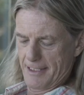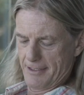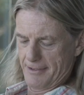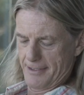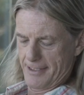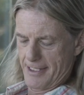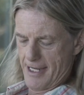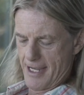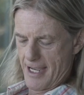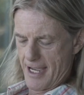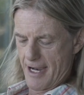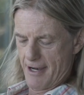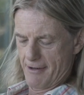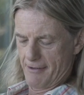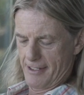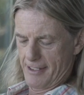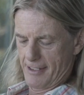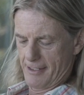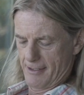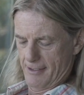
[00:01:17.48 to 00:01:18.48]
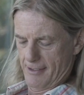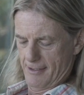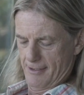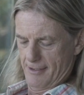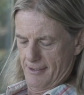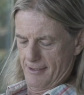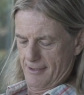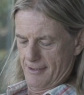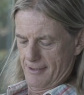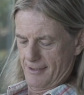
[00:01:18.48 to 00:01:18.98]
really, we're
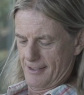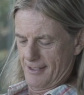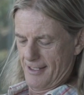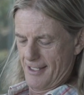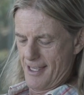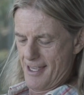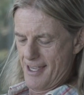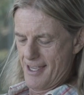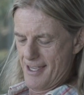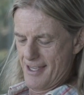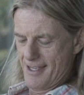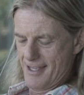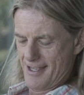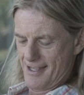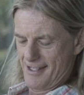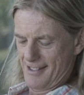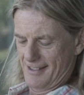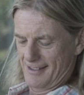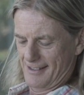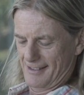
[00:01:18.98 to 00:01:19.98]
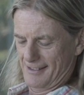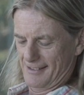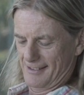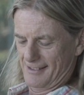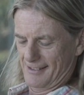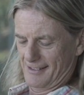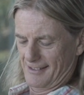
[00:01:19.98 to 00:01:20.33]
working in a very preventative way